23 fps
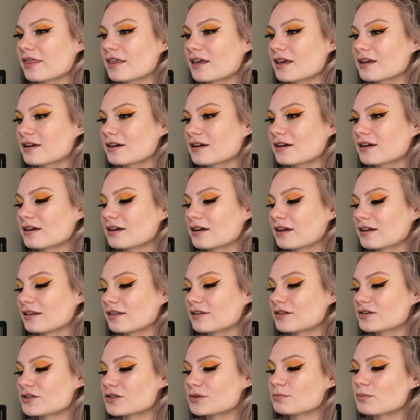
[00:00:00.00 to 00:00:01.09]
think
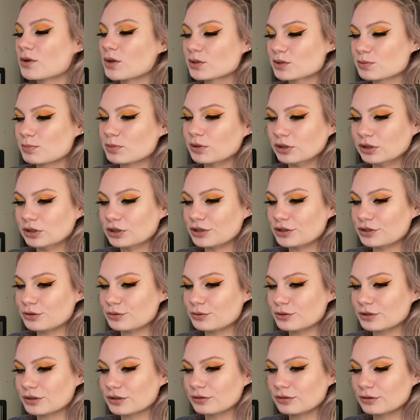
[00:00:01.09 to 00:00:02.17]
there's multiple
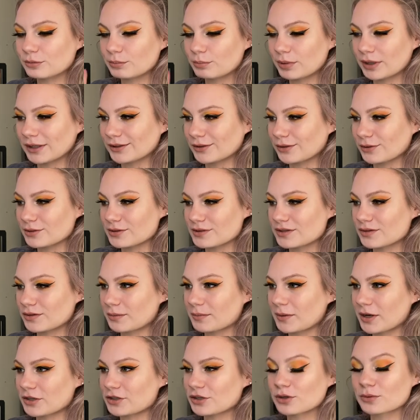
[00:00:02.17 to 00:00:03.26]
nude bundles, so I'm
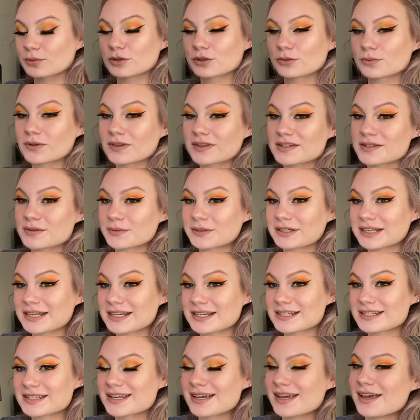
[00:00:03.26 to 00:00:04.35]
not sure which one this one
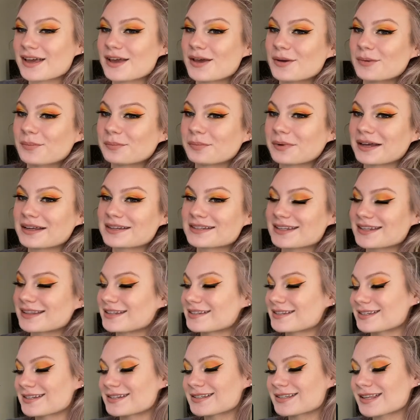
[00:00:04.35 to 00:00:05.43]
is, but
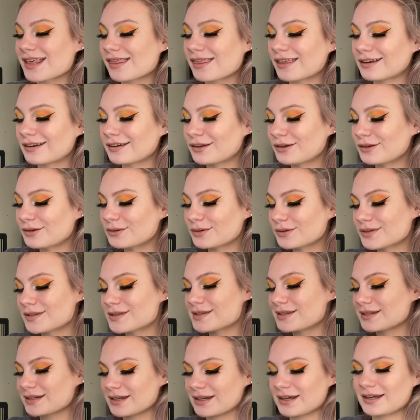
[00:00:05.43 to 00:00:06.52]
this is the
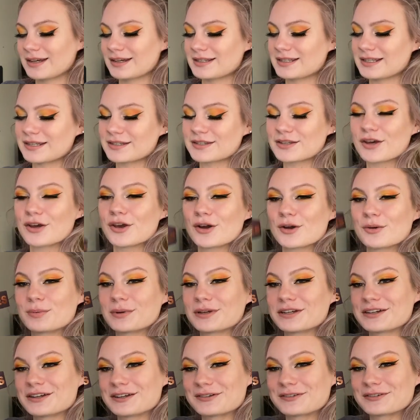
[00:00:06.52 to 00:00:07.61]
nudes. It says open
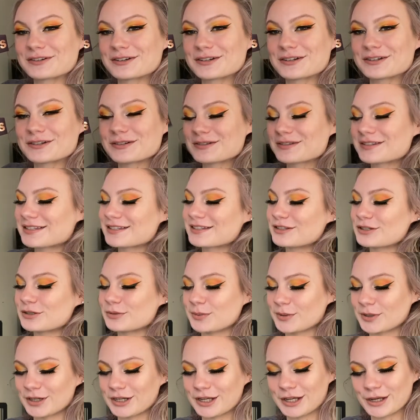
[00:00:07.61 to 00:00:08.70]
here for nudes.
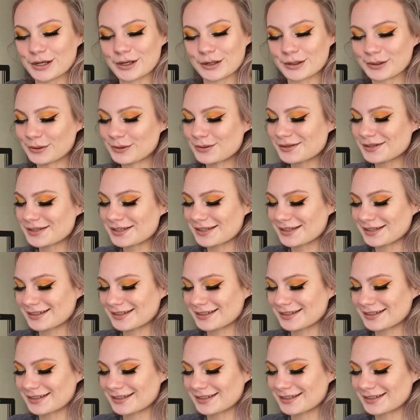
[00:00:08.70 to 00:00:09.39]
Super cute.